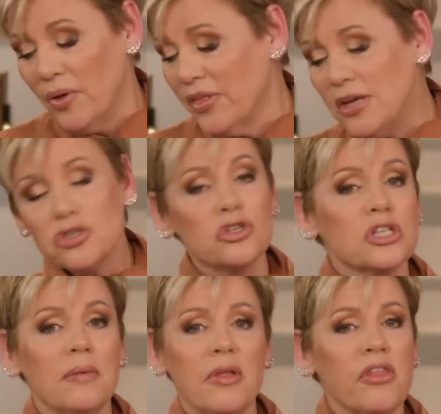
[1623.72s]
Well, these are
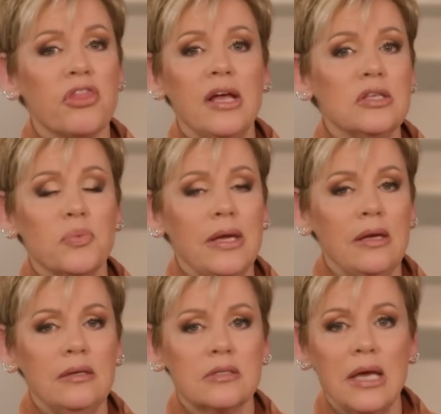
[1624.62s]
some of the things
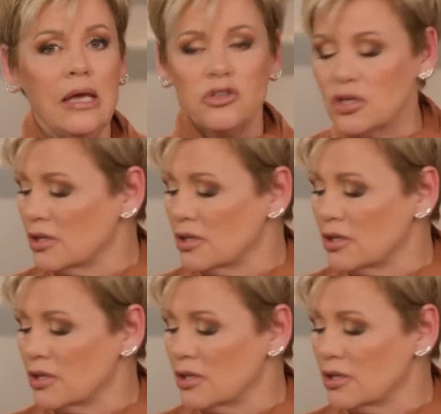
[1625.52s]
we teach